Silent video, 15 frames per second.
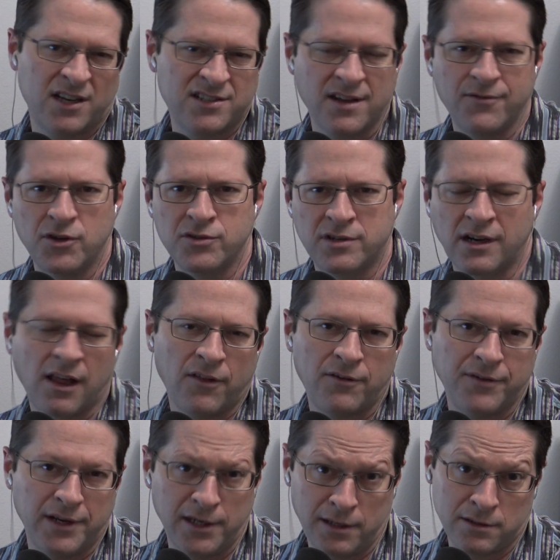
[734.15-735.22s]
as I've used in other
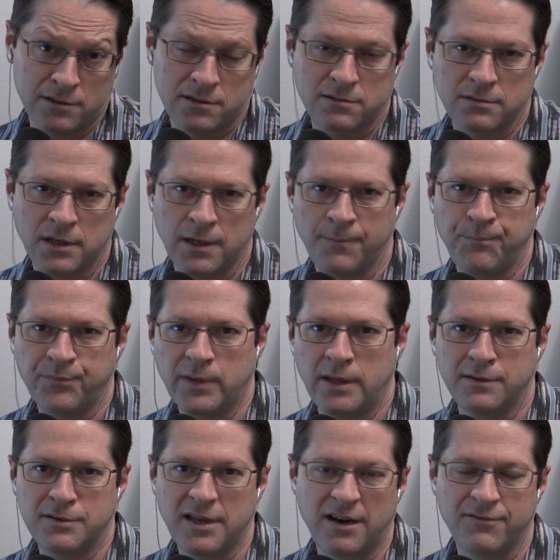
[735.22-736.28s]
videos. Um, yeah,
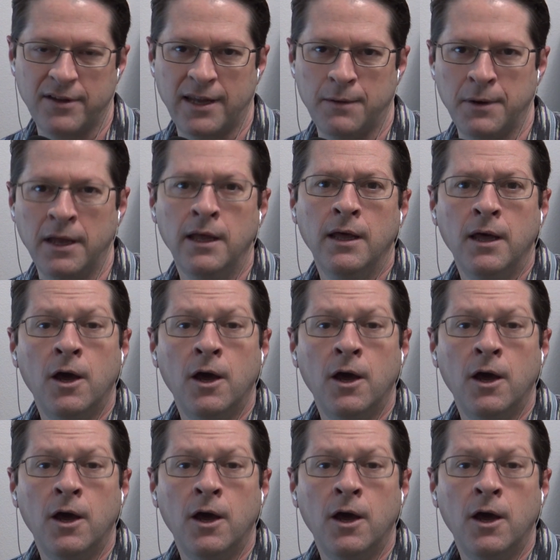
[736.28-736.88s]
it's kind of fun that way.